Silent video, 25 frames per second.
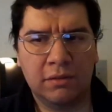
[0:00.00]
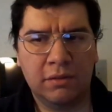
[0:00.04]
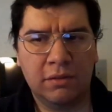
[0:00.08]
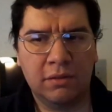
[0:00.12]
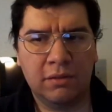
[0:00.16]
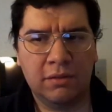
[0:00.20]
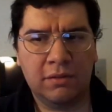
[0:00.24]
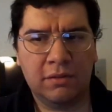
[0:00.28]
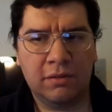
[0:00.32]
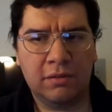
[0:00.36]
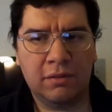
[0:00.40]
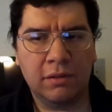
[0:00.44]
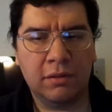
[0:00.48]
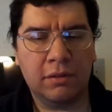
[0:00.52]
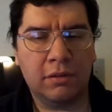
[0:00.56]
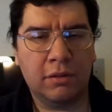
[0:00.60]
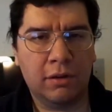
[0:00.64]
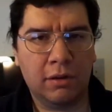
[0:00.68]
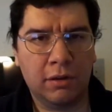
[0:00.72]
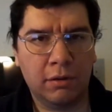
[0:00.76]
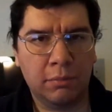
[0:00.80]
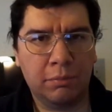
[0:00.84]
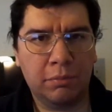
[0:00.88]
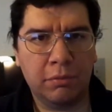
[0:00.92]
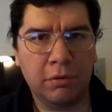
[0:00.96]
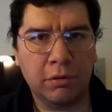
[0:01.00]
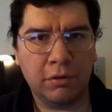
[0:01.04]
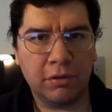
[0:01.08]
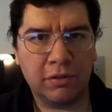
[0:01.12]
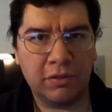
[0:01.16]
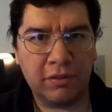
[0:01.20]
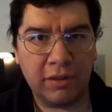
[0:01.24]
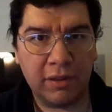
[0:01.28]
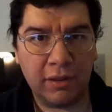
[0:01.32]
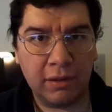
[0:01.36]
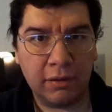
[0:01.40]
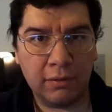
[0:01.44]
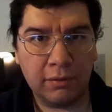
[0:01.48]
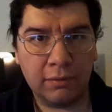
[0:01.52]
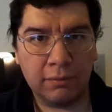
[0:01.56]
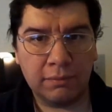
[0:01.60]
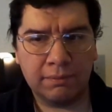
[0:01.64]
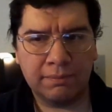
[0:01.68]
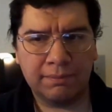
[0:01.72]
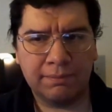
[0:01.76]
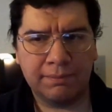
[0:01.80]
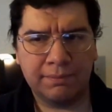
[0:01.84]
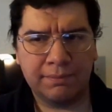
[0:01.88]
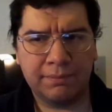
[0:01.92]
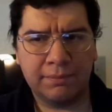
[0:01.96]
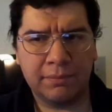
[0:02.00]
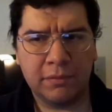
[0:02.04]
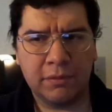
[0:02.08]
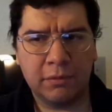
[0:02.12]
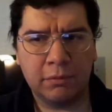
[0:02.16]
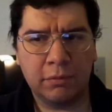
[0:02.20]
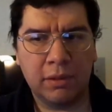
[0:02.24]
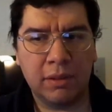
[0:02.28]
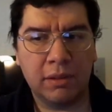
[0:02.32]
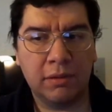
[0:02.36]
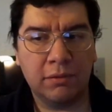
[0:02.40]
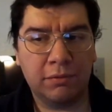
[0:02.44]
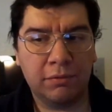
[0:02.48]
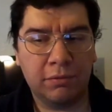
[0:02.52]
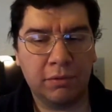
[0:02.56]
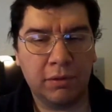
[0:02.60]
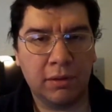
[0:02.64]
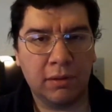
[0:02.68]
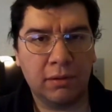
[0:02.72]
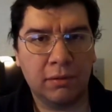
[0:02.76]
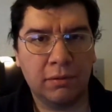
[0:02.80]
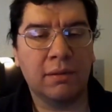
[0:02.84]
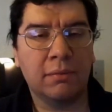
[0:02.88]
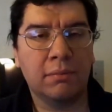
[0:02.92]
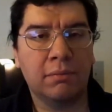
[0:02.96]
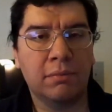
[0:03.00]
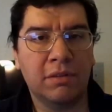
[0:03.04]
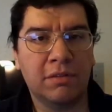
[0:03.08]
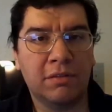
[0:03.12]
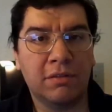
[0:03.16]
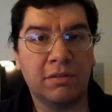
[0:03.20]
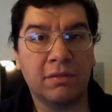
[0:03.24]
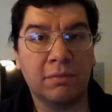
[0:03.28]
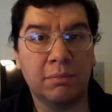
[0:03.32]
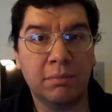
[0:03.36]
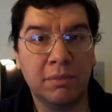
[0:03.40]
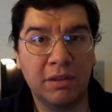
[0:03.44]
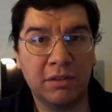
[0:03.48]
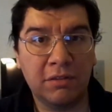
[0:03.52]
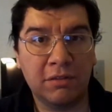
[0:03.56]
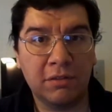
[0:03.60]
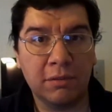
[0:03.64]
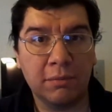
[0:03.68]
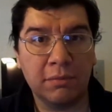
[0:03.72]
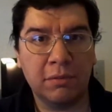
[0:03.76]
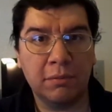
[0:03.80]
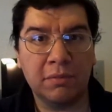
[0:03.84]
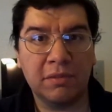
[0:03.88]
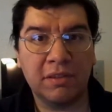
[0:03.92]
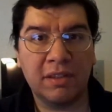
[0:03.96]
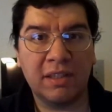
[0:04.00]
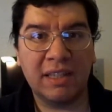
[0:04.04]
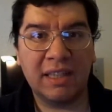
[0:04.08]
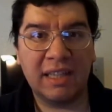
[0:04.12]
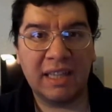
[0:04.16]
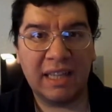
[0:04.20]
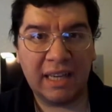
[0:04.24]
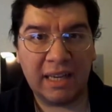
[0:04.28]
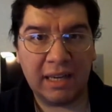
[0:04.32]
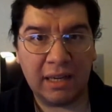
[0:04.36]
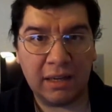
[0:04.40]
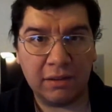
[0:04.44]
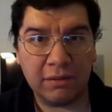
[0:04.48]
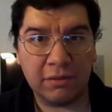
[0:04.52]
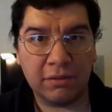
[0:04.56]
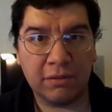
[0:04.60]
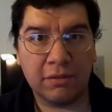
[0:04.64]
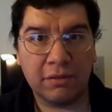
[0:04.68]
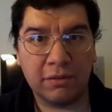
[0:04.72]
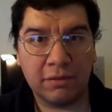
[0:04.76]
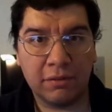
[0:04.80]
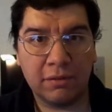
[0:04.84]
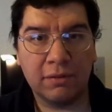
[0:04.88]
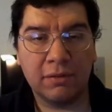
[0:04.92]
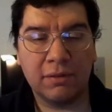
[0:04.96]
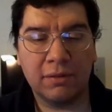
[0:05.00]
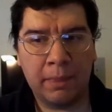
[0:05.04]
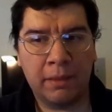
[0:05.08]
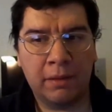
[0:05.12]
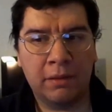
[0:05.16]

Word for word: since the car broke down right in front of Mrs. Meacham's class.